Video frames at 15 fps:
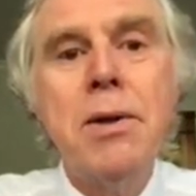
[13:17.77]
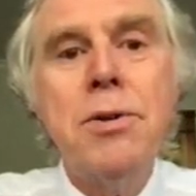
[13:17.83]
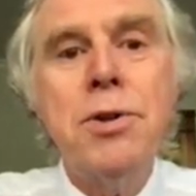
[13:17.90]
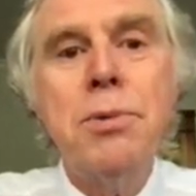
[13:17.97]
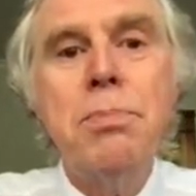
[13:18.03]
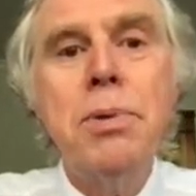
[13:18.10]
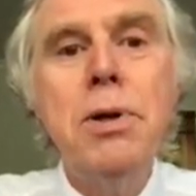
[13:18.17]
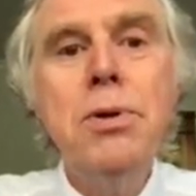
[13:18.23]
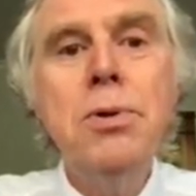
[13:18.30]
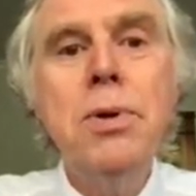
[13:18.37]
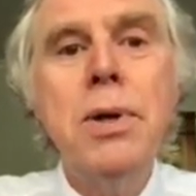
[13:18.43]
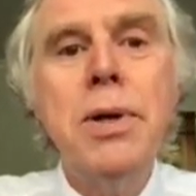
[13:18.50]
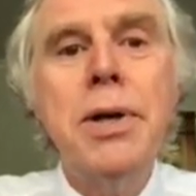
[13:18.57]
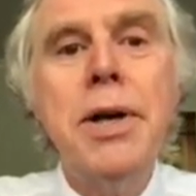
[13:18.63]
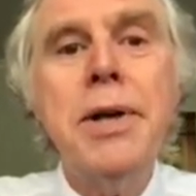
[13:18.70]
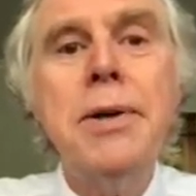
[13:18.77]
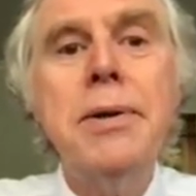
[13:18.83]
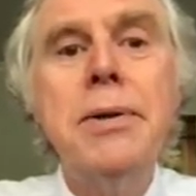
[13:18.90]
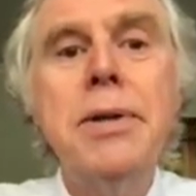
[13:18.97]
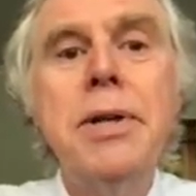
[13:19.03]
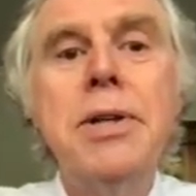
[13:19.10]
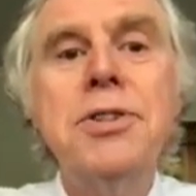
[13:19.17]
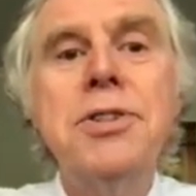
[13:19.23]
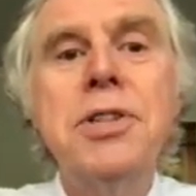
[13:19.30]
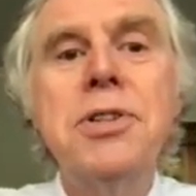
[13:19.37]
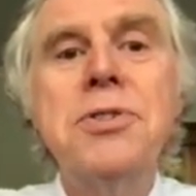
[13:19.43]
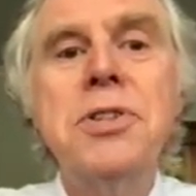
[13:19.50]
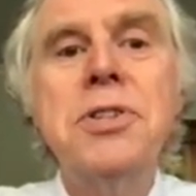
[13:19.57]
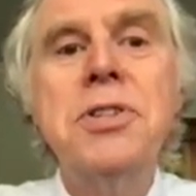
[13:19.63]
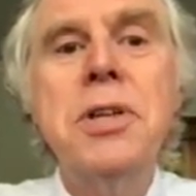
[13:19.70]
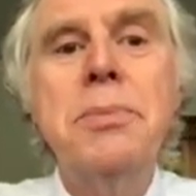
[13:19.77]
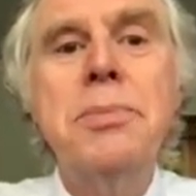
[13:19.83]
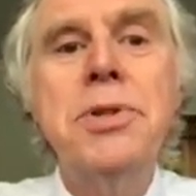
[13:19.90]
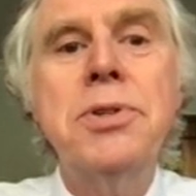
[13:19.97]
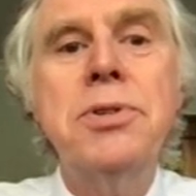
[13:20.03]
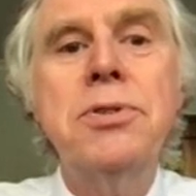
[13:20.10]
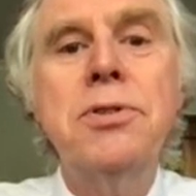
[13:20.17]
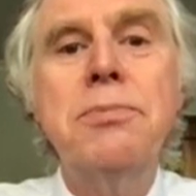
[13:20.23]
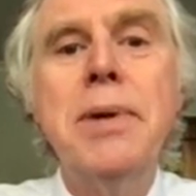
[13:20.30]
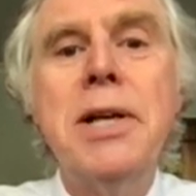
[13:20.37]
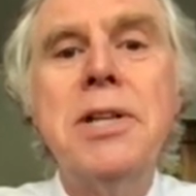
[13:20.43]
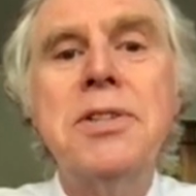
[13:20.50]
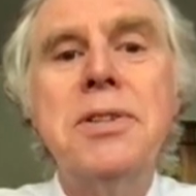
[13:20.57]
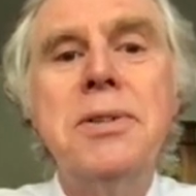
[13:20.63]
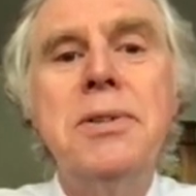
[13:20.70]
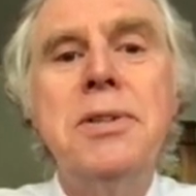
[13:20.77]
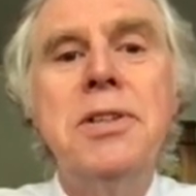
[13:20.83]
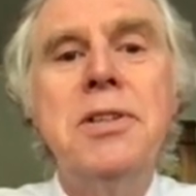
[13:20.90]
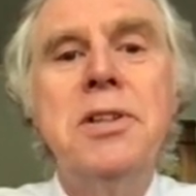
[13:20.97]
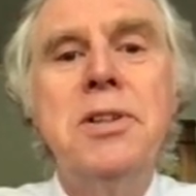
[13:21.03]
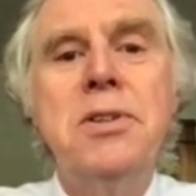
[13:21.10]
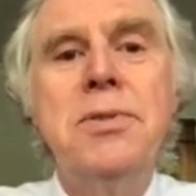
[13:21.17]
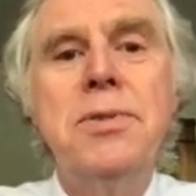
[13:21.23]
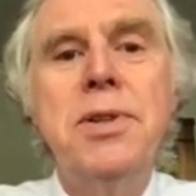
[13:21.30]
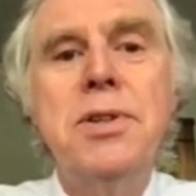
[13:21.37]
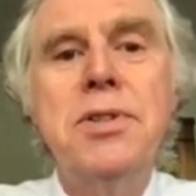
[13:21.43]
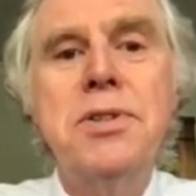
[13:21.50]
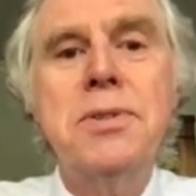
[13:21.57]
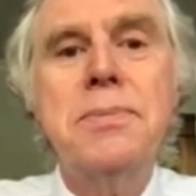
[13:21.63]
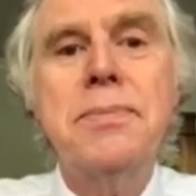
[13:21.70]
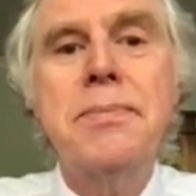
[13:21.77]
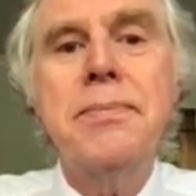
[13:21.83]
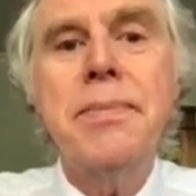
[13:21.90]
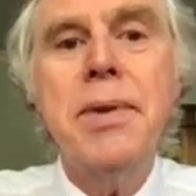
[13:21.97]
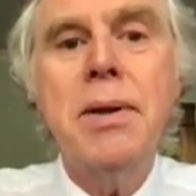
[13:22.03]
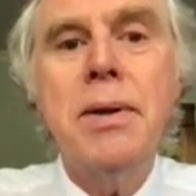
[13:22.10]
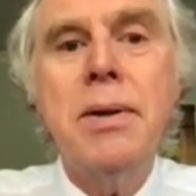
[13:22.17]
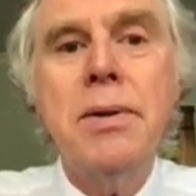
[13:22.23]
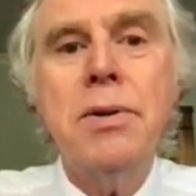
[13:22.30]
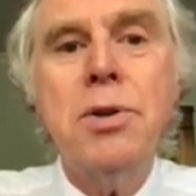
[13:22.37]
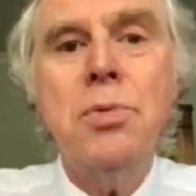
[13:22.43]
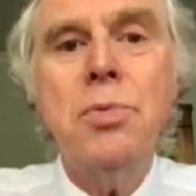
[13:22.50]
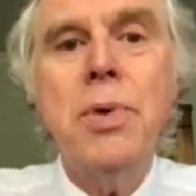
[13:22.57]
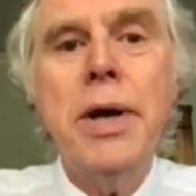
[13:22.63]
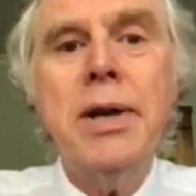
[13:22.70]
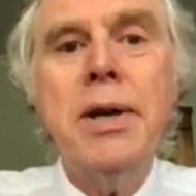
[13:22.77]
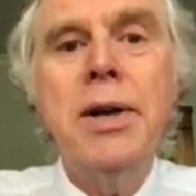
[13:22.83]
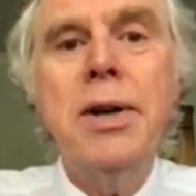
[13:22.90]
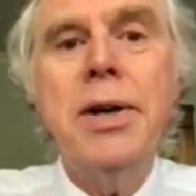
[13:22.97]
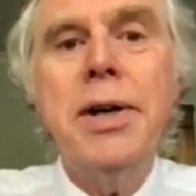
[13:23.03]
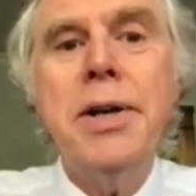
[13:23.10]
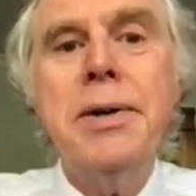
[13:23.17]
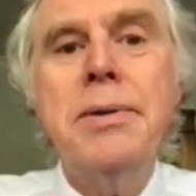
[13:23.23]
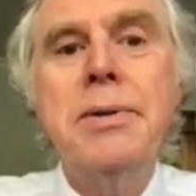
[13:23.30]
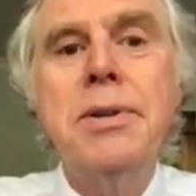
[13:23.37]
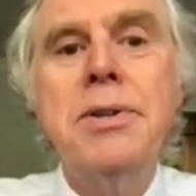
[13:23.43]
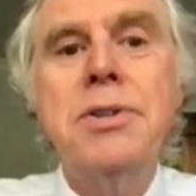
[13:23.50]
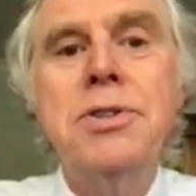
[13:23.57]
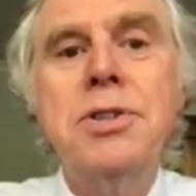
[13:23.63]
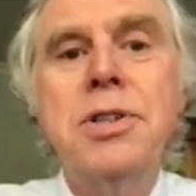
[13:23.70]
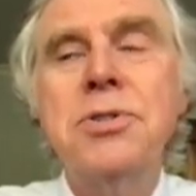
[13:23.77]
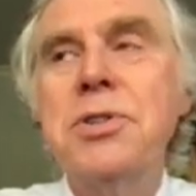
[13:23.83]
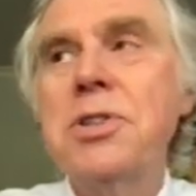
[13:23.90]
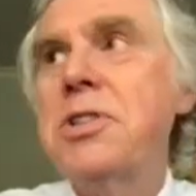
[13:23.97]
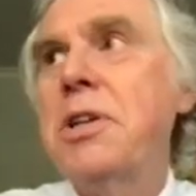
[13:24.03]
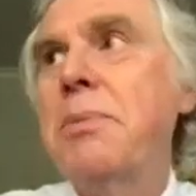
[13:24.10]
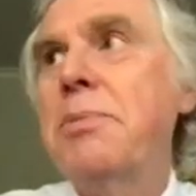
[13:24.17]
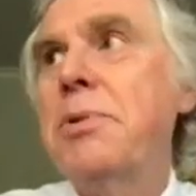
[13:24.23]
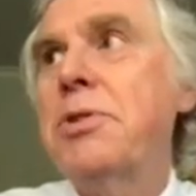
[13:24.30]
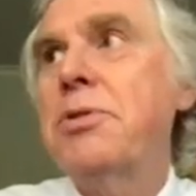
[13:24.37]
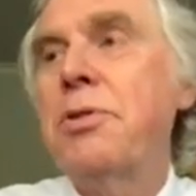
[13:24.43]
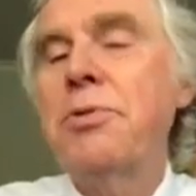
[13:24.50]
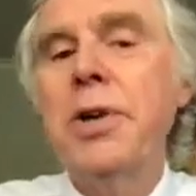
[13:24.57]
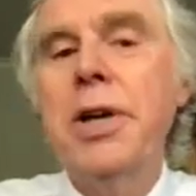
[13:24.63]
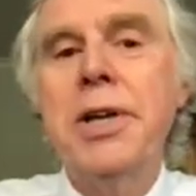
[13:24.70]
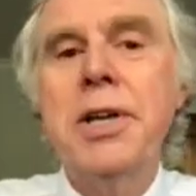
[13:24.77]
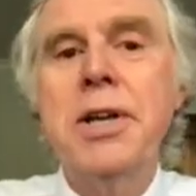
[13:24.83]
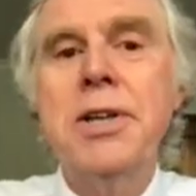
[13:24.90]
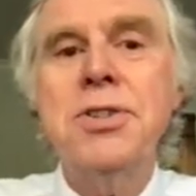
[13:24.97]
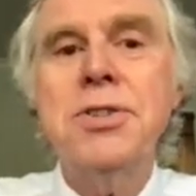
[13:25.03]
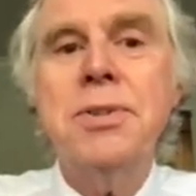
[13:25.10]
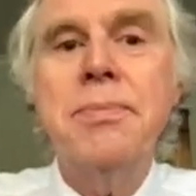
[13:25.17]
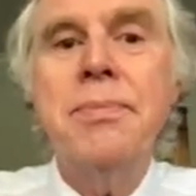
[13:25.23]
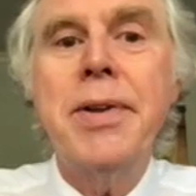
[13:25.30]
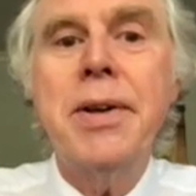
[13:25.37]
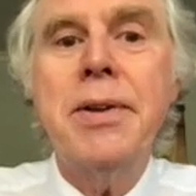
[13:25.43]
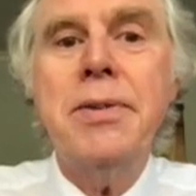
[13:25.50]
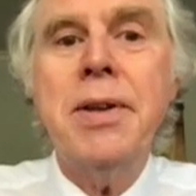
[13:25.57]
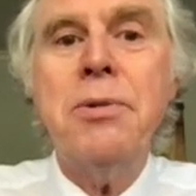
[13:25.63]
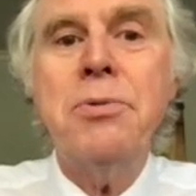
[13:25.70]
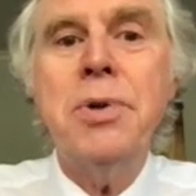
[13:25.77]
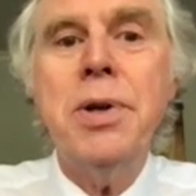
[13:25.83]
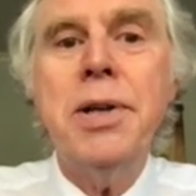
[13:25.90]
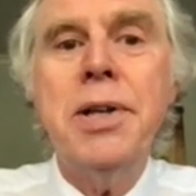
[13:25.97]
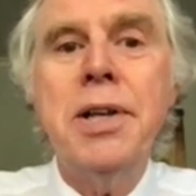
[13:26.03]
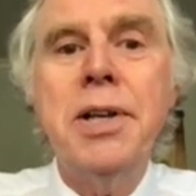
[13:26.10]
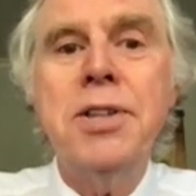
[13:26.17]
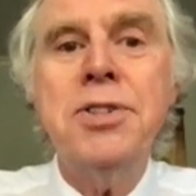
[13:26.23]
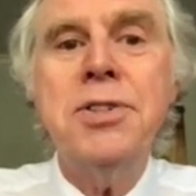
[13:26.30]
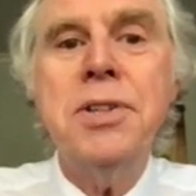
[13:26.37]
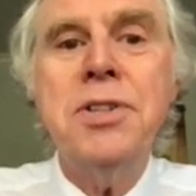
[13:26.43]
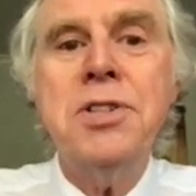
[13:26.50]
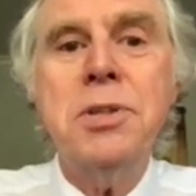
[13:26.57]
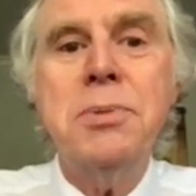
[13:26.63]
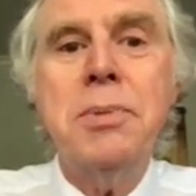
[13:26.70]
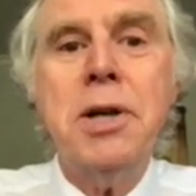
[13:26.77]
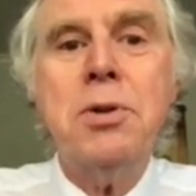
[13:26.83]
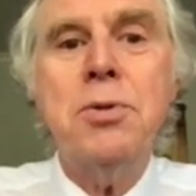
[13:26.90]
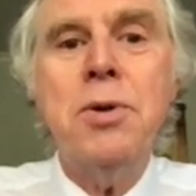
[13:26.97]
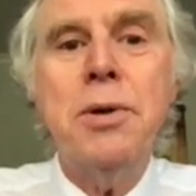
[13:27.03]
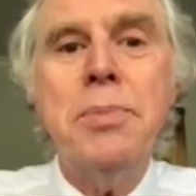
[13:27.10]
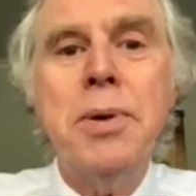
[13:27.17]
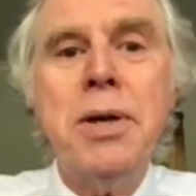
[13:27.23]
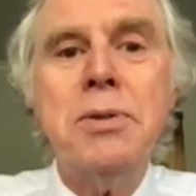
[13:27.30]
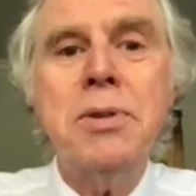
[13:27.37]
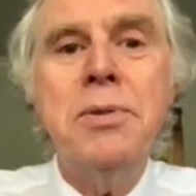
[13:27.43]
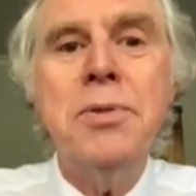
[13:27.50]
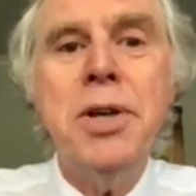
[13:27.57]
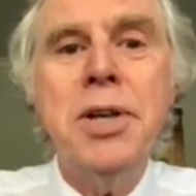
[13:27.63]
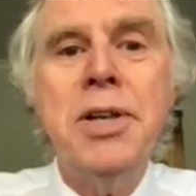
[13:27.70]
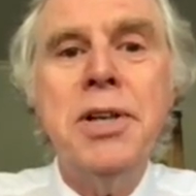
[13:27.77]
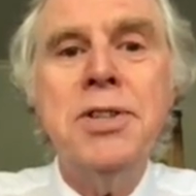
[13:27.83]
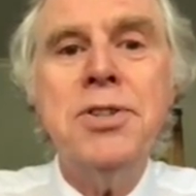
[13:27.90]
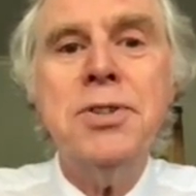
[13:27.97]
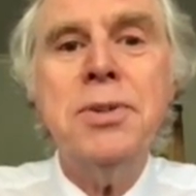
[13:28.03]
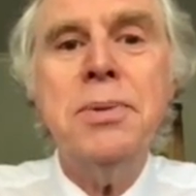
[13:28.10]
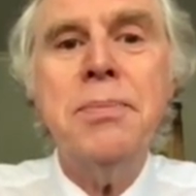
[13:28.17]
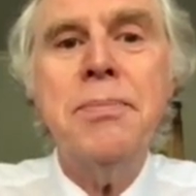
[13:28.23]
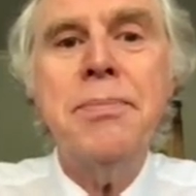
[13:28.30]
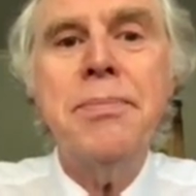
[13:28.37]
The blue line shows the temperature of matter in the universe. The red line shows the temperature of radiation. That radiation is the microwave background radiation,